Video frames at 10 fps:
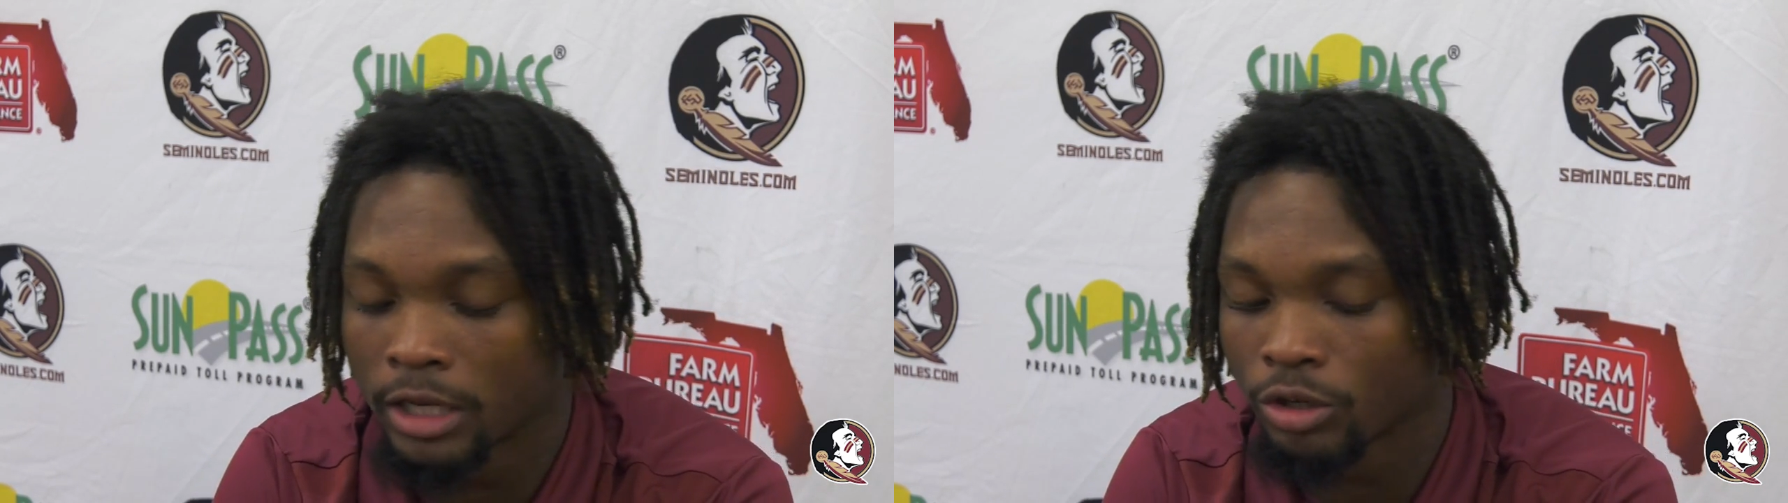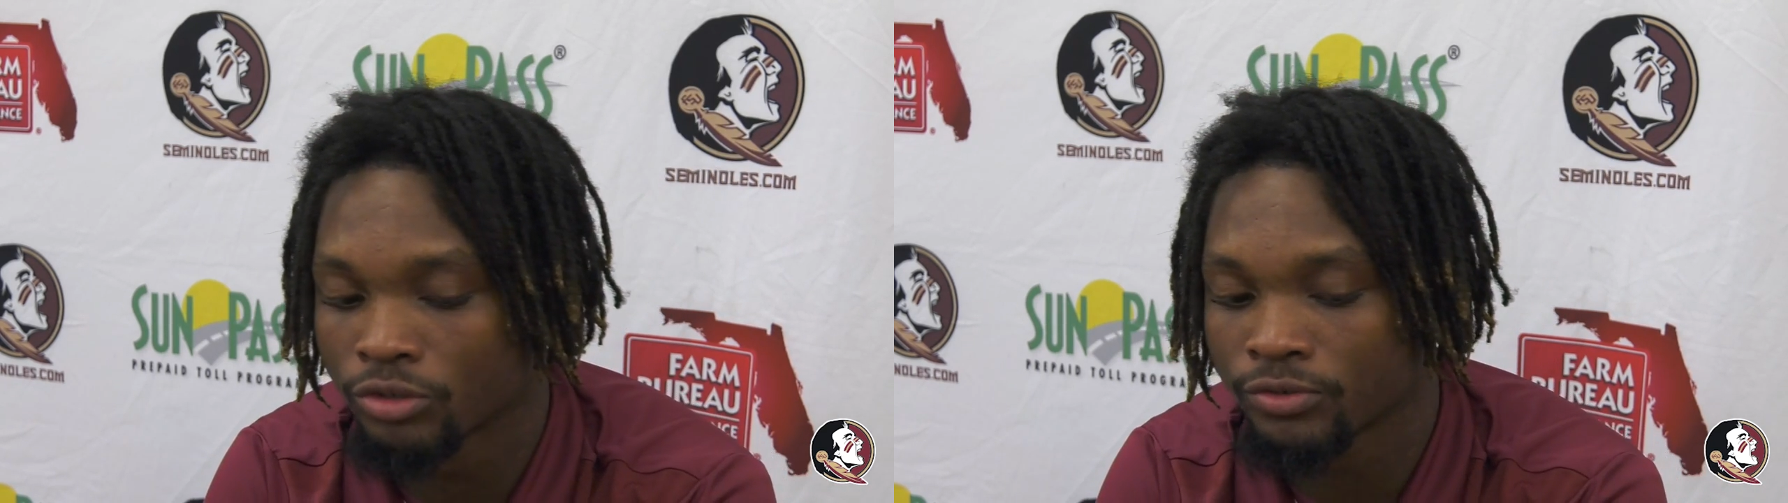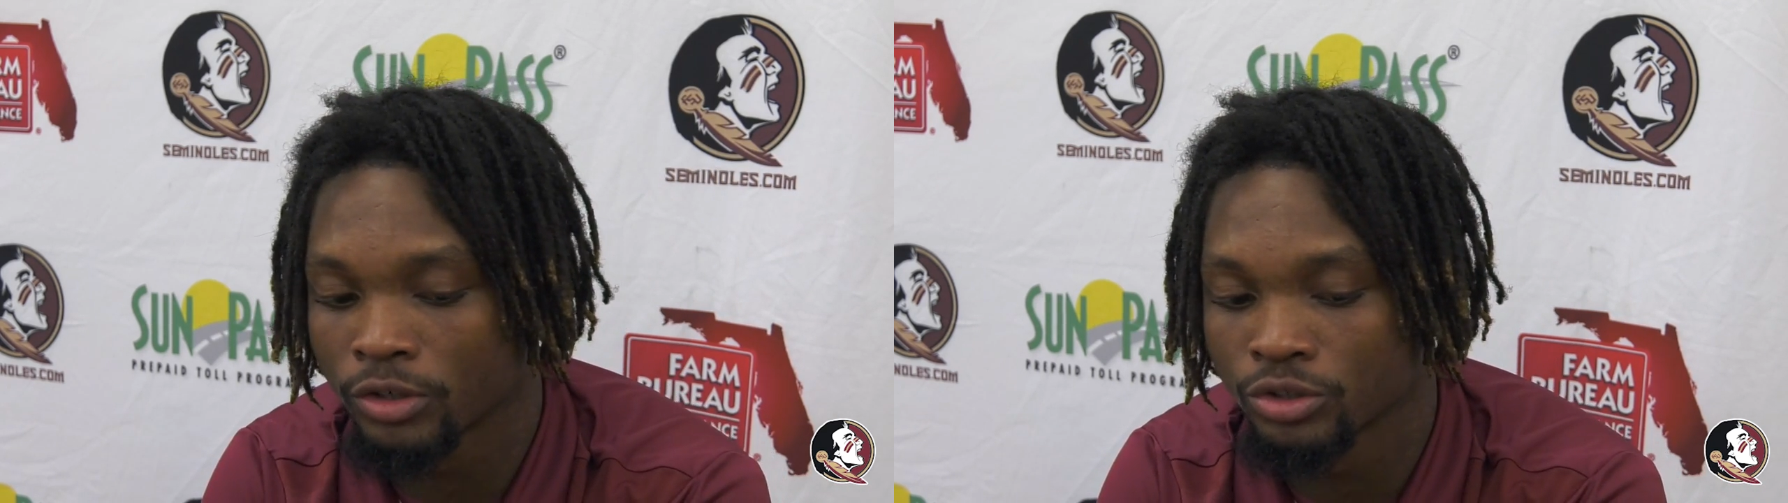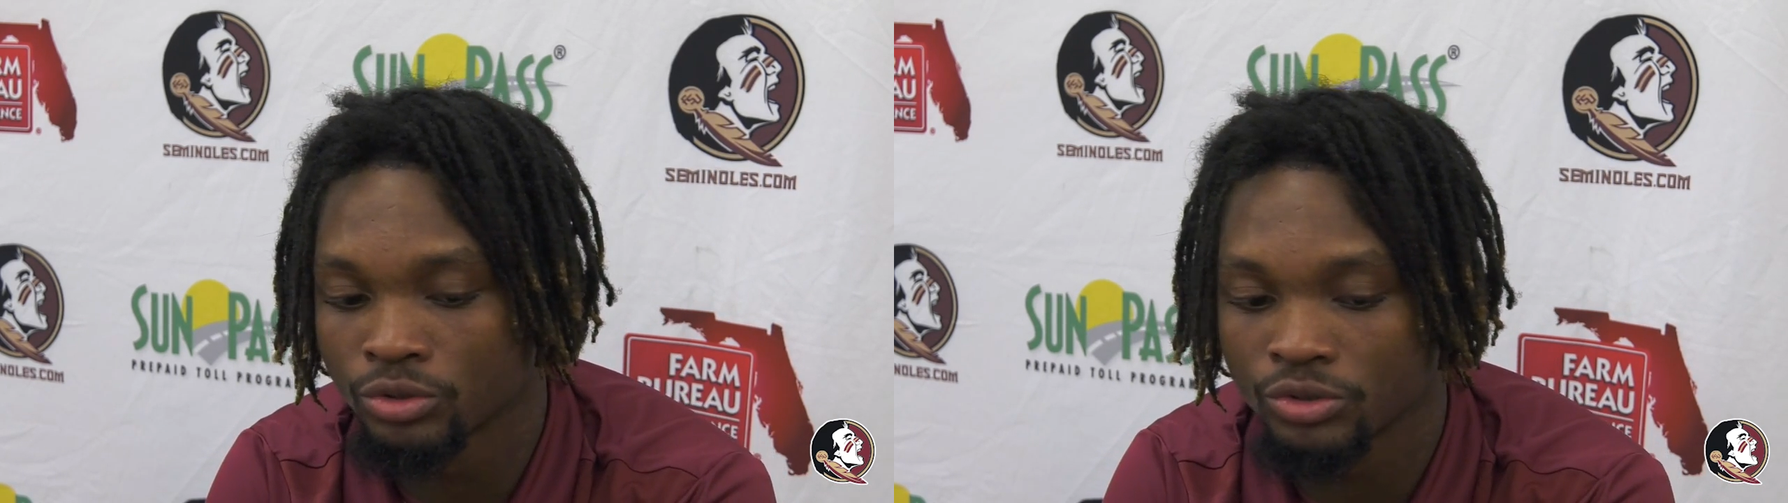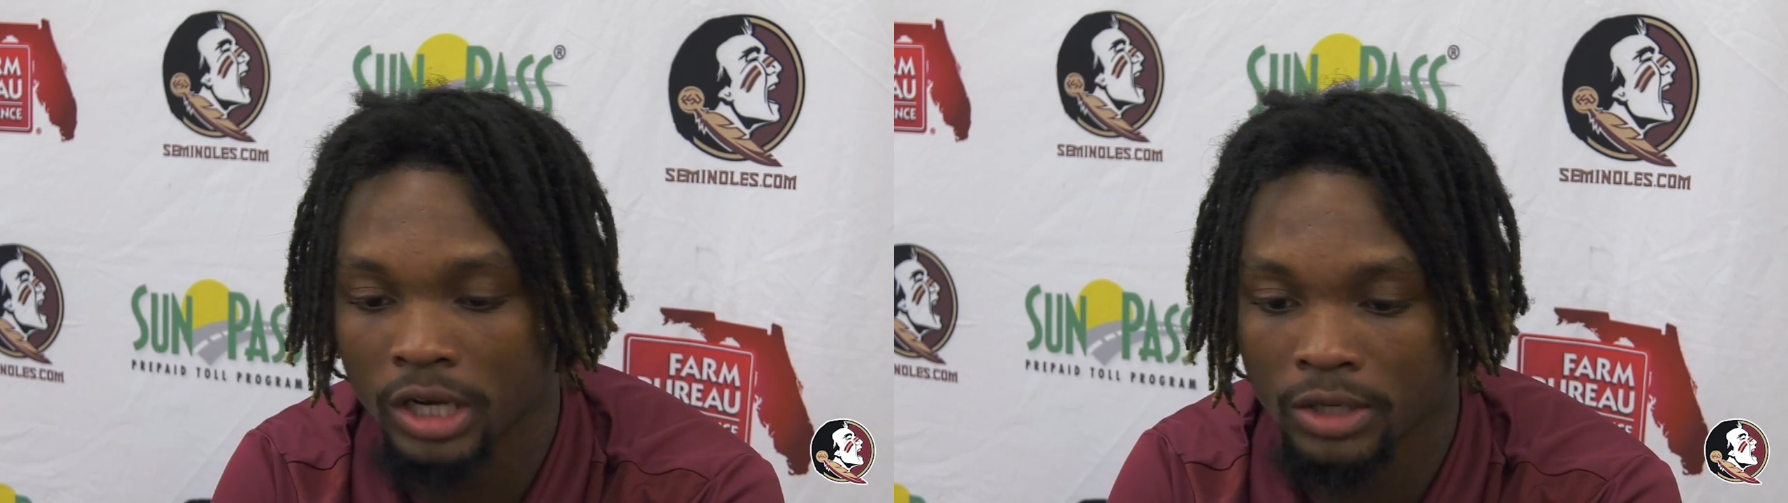Yeah, those first
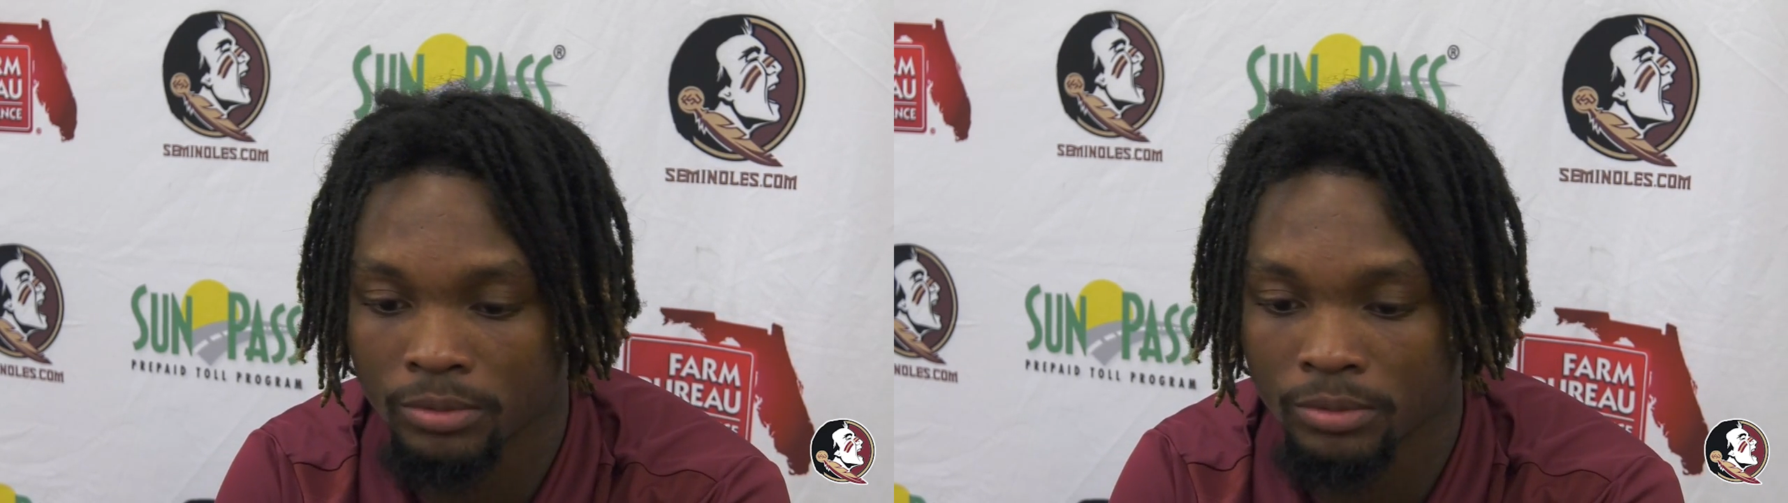two drives,